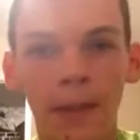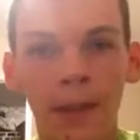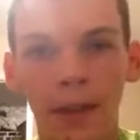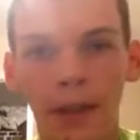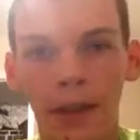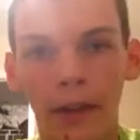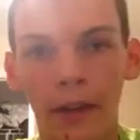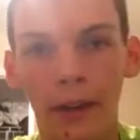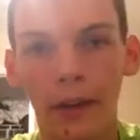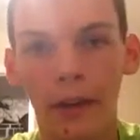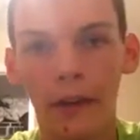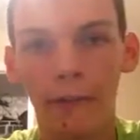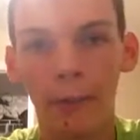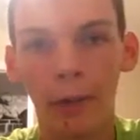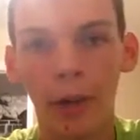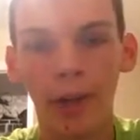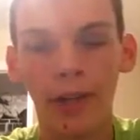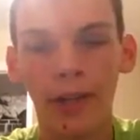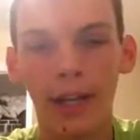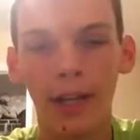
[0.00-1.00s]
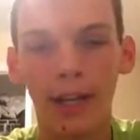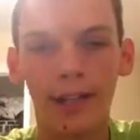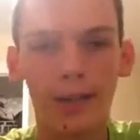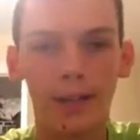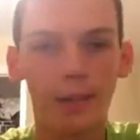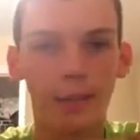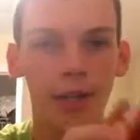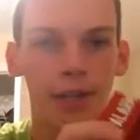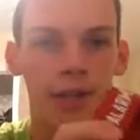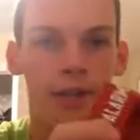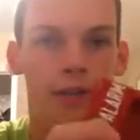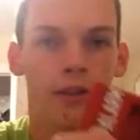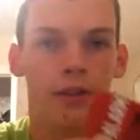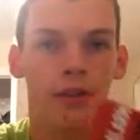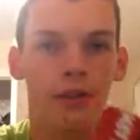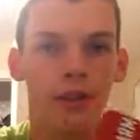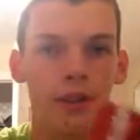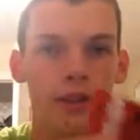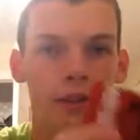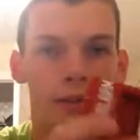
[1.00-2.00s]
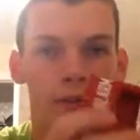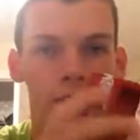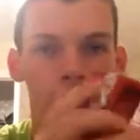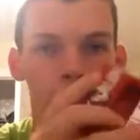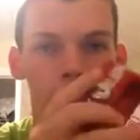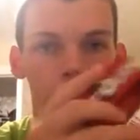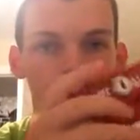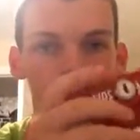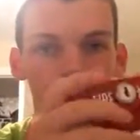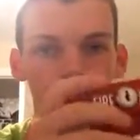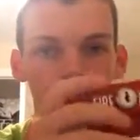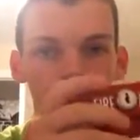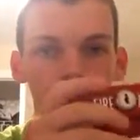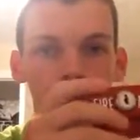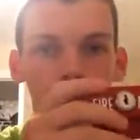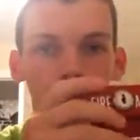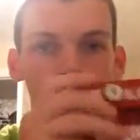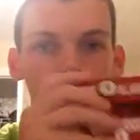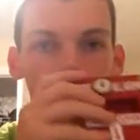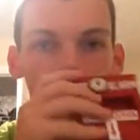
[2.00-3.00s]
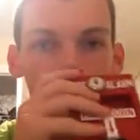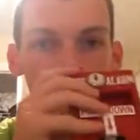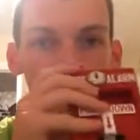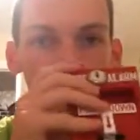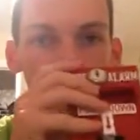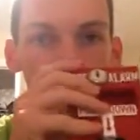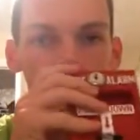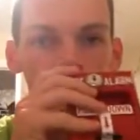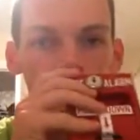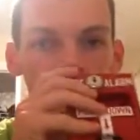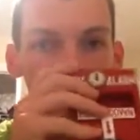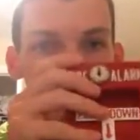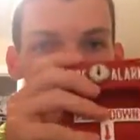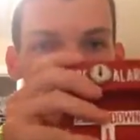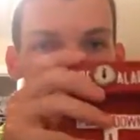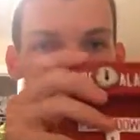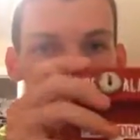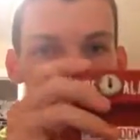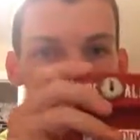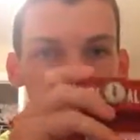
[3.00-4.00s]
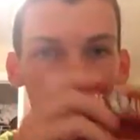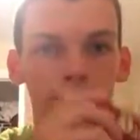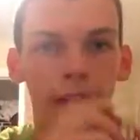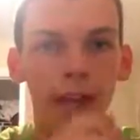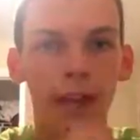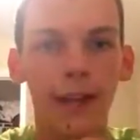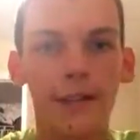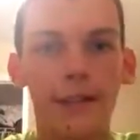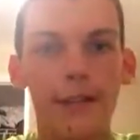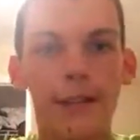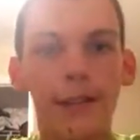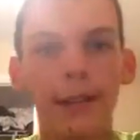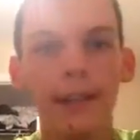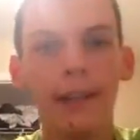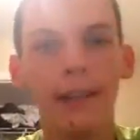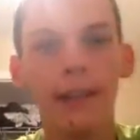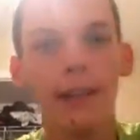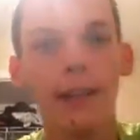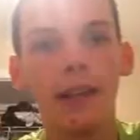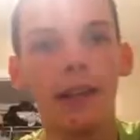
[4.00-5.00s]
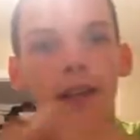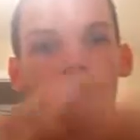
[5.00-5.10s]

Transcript: A friend asked me to review this, though, so I'm going to do that. He